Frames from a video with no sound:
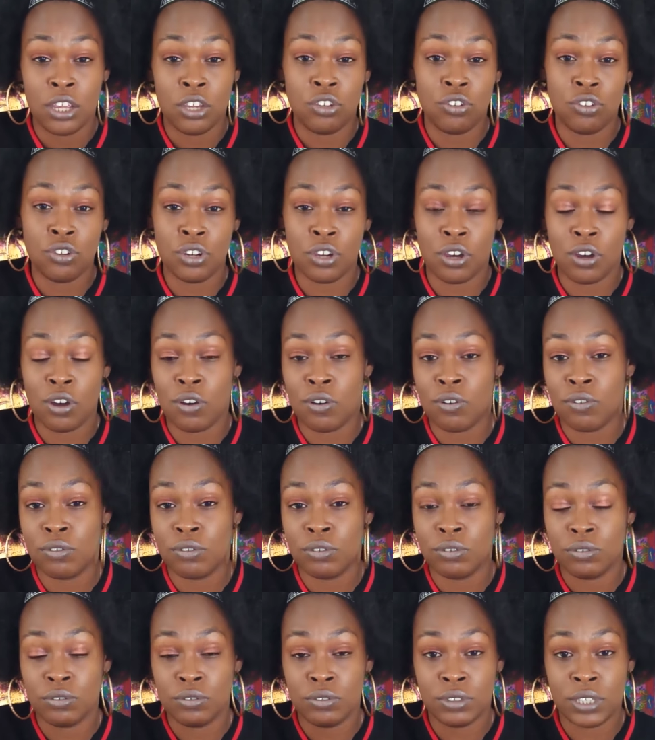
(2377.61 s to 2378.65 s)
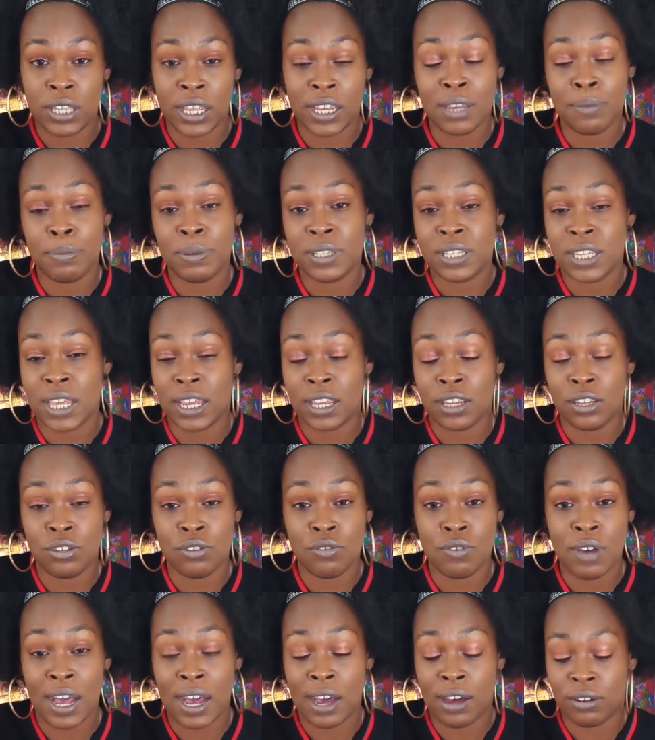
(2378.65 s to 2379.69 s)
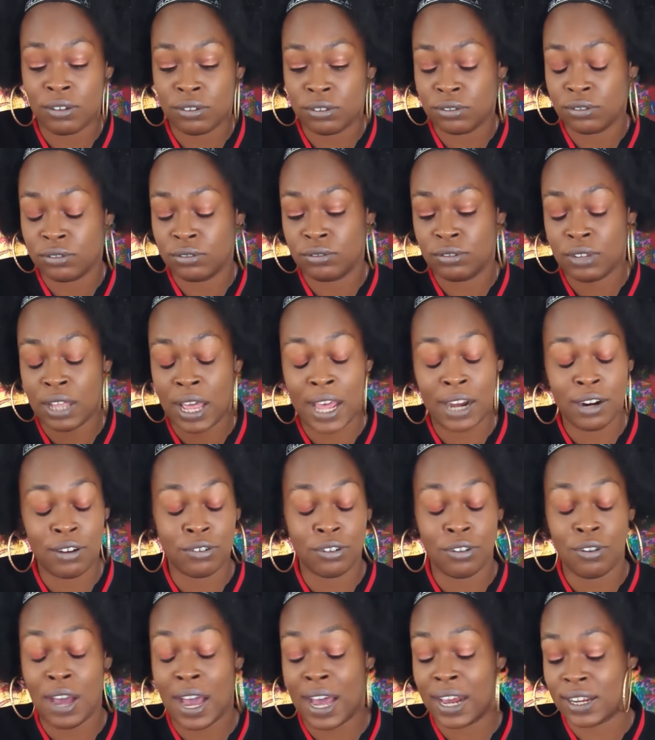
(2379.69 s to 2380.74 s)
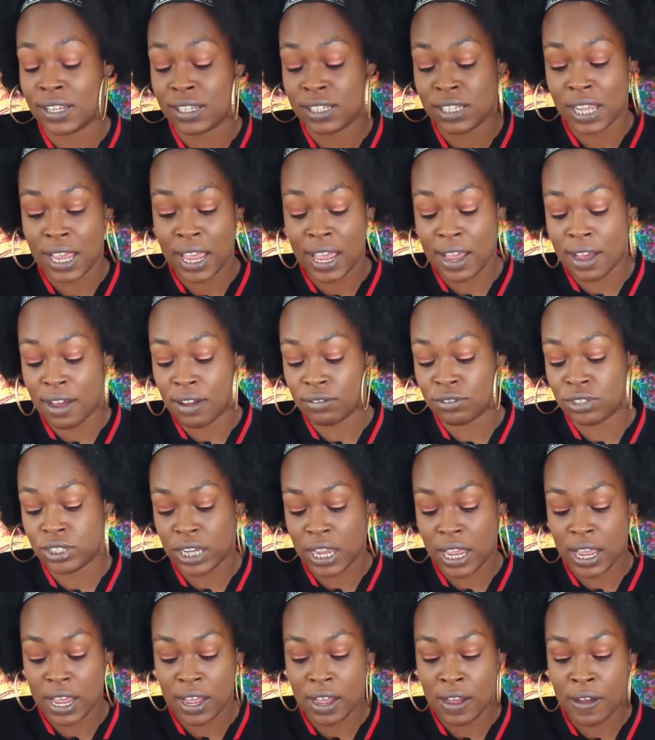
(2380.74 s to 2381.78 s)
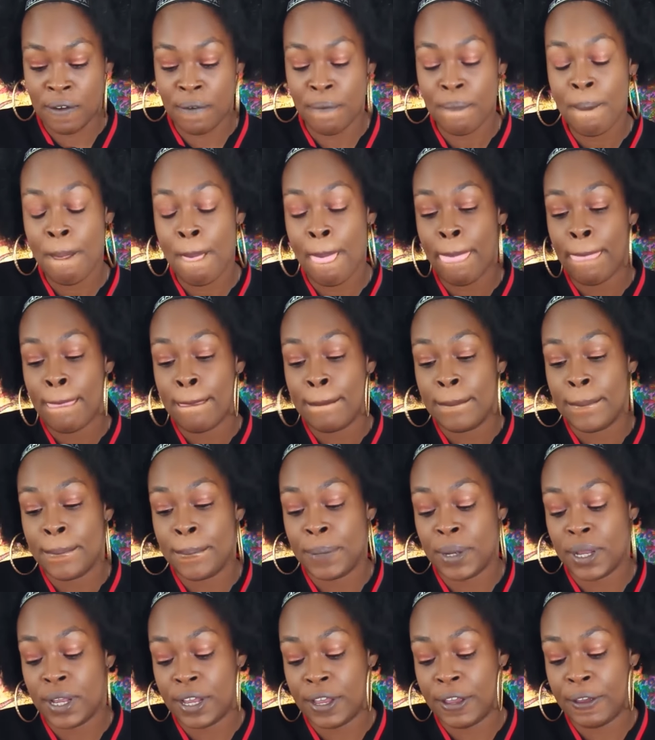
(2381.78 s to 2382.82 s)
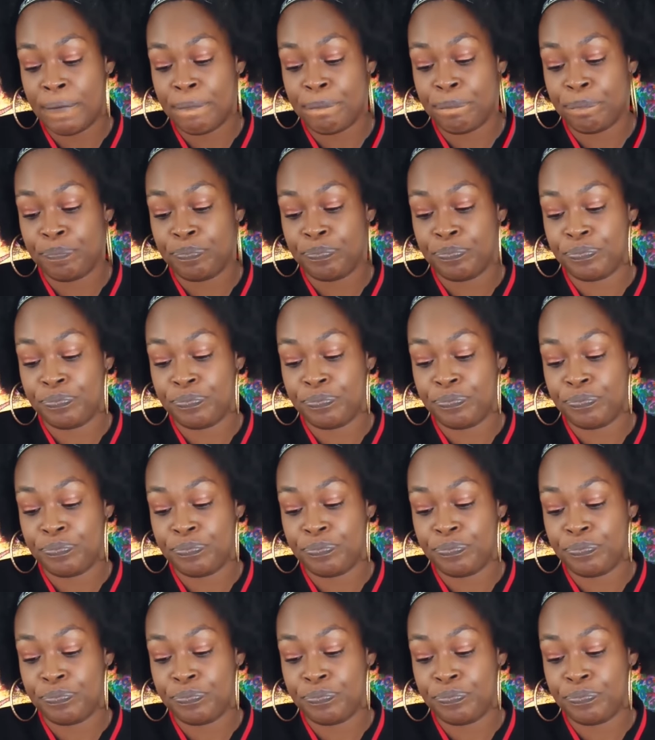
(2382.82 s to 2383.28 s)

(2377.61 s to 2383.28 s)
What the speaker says: They could be taking you out, I don't know, out of town, child. But